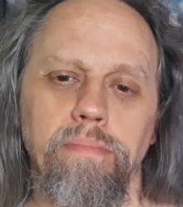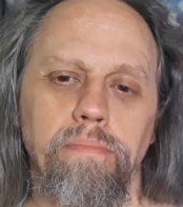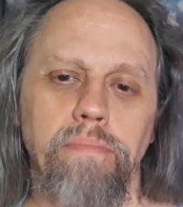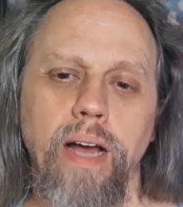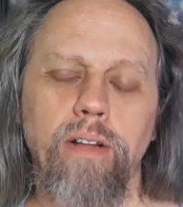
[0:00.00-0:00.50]

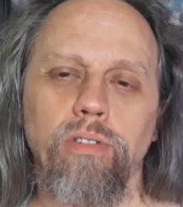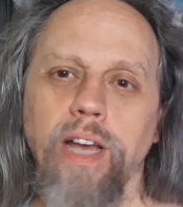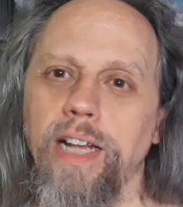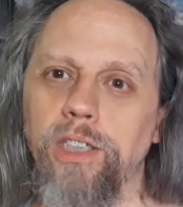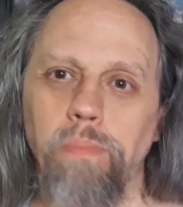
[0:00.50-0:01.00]
Michael
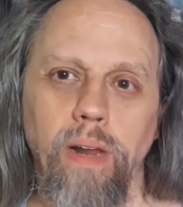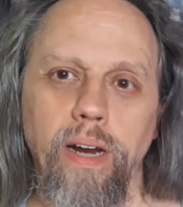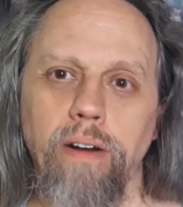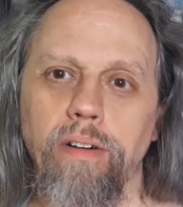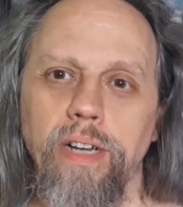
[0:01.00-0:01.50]
Caine's
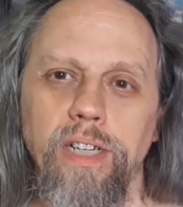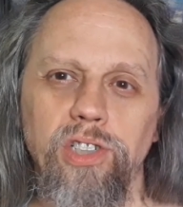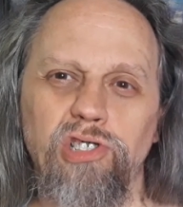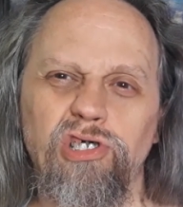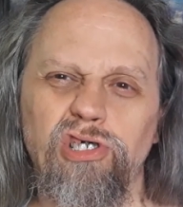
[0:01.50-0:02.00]
Blair is
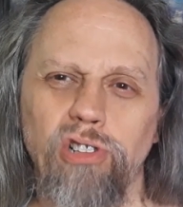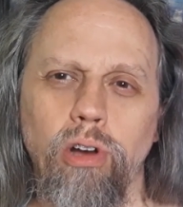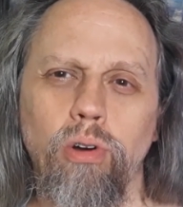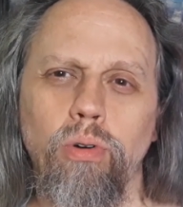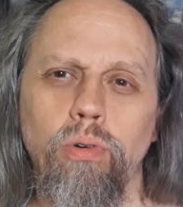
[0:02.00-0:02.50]

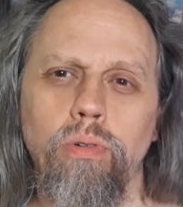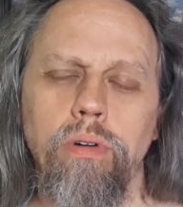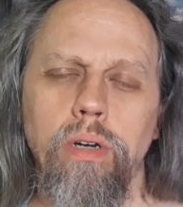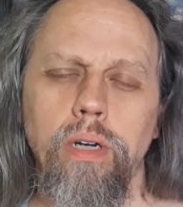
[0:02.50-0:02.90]
so...